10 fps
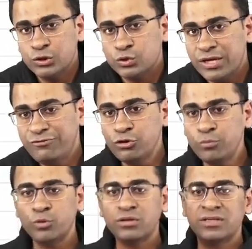So, if
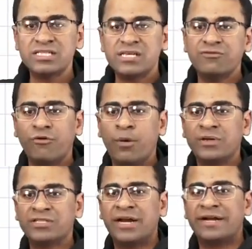you put this
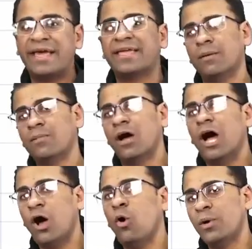information in a diagram,
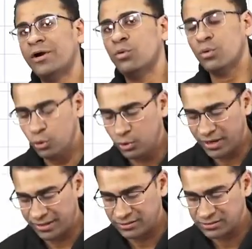how will it look like?